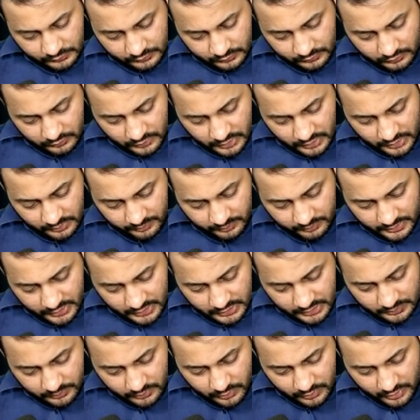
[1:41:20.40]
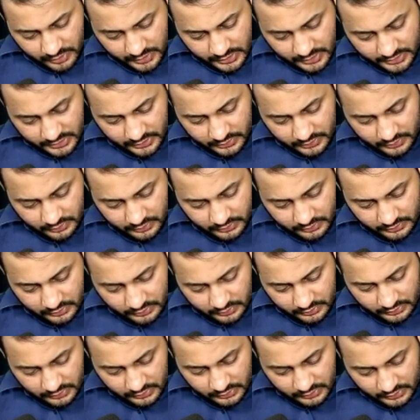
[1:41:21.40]
1 plus
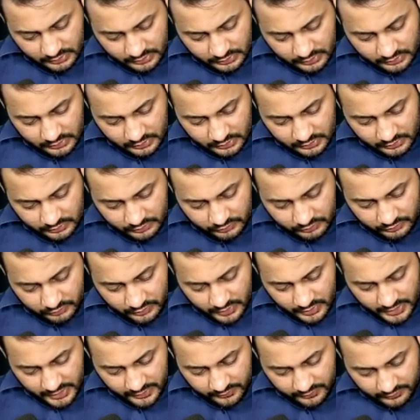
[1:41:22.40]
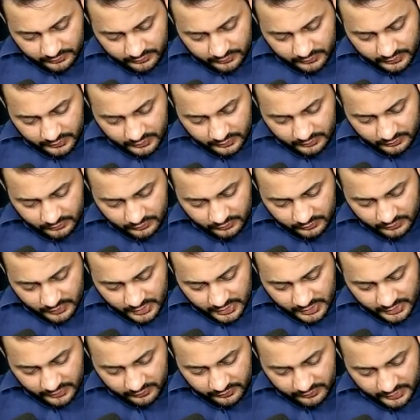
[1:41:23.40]

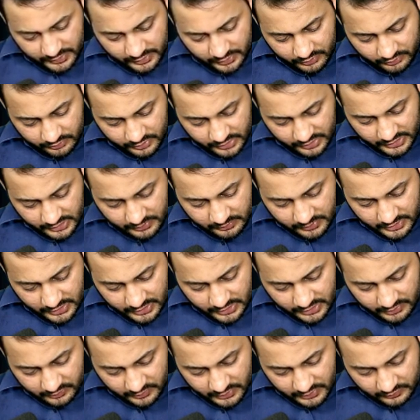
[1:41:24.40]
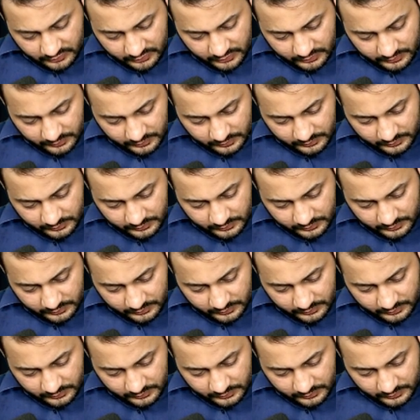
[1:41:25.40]
0.055 into 3 by 12.